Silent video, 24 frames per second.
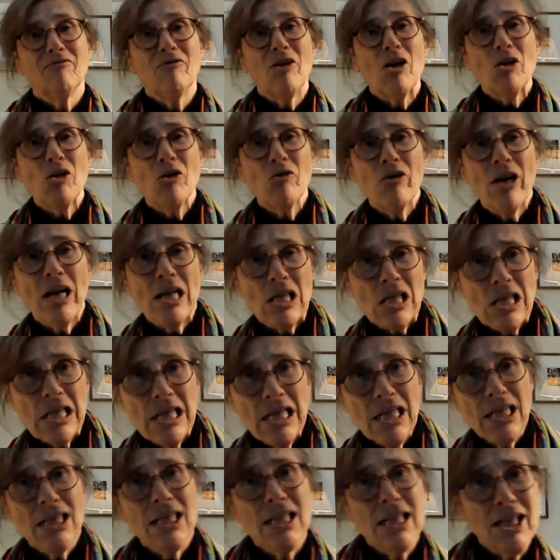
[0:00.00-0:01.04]
Rosencrantz
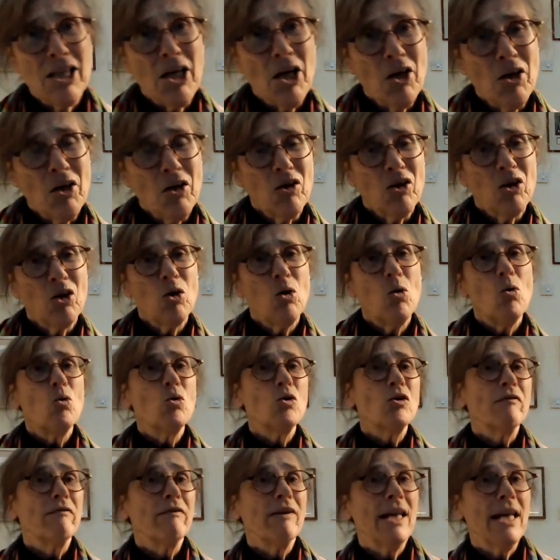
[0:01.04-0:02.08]
and Guildenstern at the
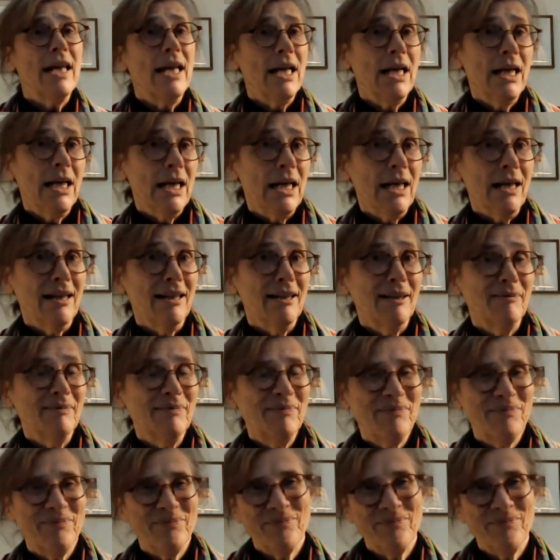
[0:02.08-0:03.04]
Court of King Lear.